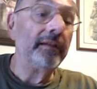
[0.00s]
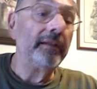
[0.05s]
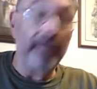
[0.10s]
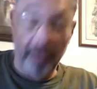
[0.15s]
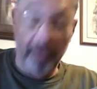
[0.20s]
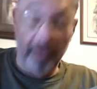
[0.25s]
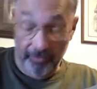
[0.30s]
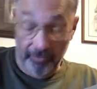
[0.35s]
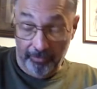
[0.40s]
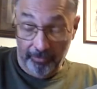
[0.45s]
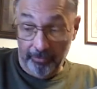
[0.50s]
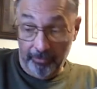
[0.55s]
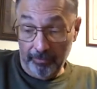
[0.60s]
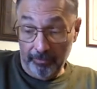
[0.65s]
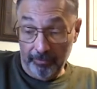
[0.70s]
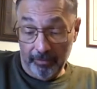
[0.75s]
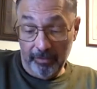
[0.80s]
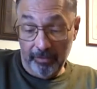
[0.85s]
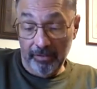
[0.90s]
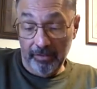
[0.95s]
this
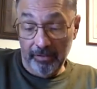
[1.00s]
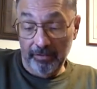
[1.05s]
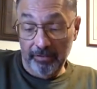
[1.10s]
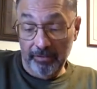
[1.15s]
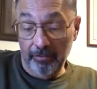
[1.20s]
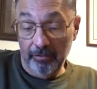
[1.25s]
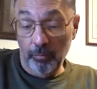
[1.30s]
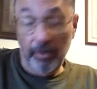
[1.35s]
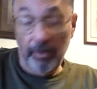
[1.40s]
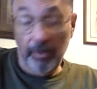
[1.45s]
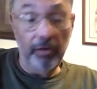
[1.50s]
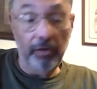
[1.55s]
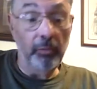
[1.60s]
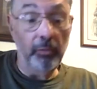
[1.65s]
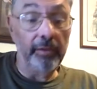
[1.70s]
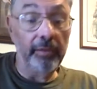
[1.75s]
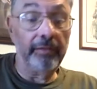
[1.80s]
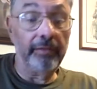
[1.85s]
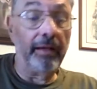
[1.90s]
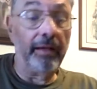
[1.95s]
is where you
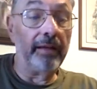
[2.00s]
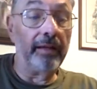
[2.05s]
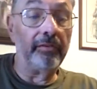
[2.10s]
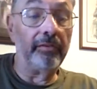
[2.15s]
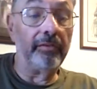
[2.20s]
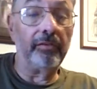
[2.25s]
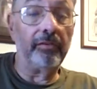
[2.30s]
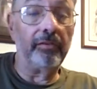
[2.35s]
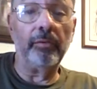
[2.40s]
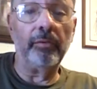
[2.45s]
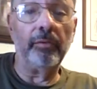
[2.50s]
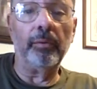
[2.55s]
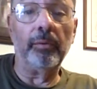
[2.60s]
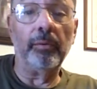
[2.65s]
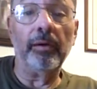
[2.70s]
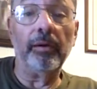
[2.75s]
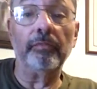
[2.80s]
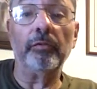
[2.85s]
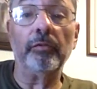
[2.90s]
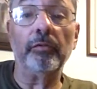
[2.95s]
would attach it to the
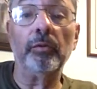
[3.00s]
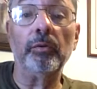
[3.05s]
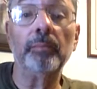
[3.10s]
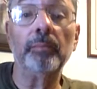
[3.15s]
rifle.